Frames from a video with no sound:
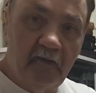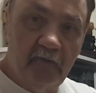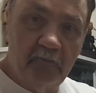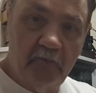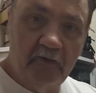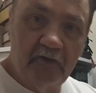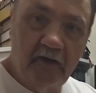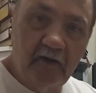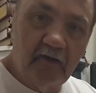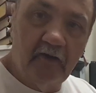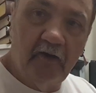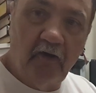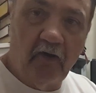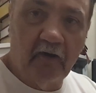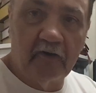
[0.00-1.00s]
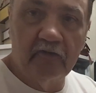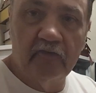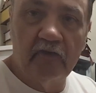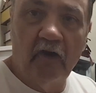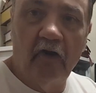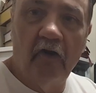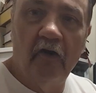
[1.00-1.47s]
particularly
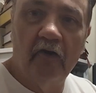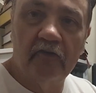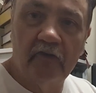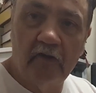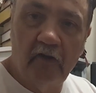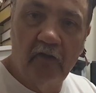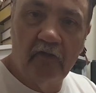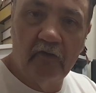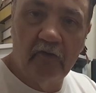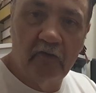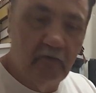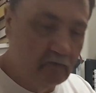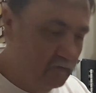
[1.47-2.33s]
Arkansas and other.